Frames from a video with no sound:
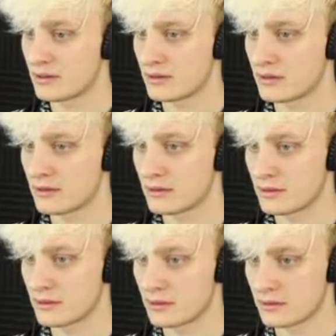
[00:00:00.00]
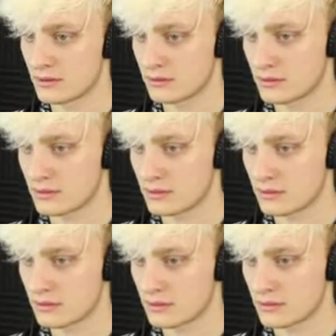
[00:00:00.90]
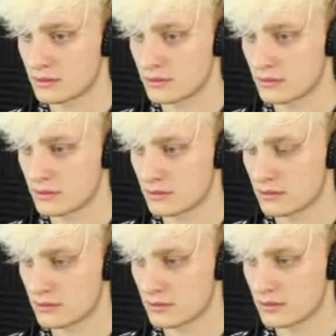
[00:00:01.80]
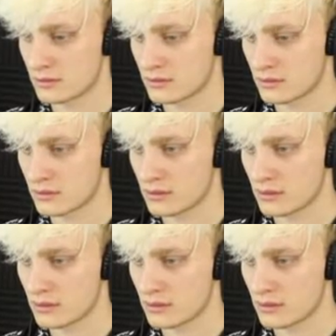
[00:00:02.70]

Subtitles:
(no one is talking)